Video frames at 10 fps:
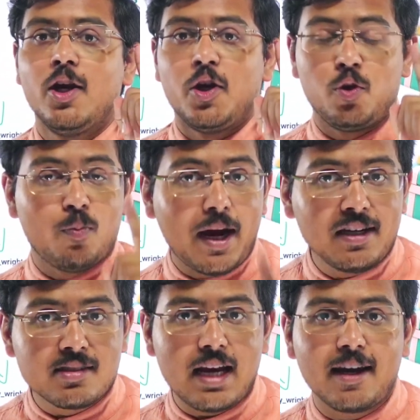you might
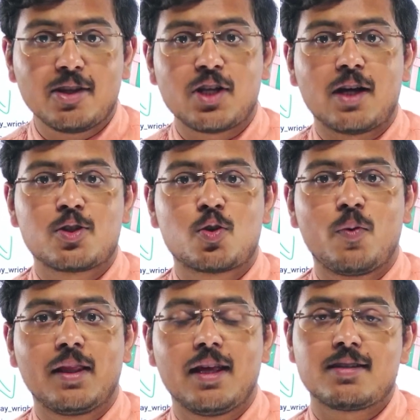stand a chance to
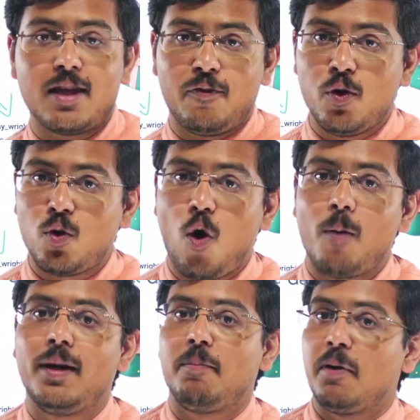win this if you
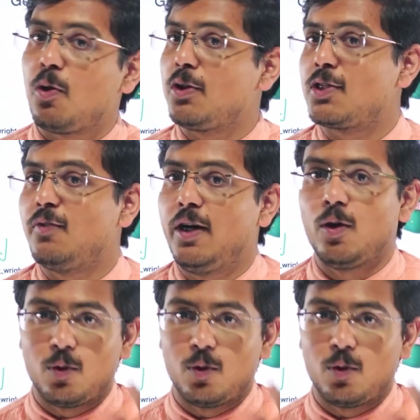comment below this video.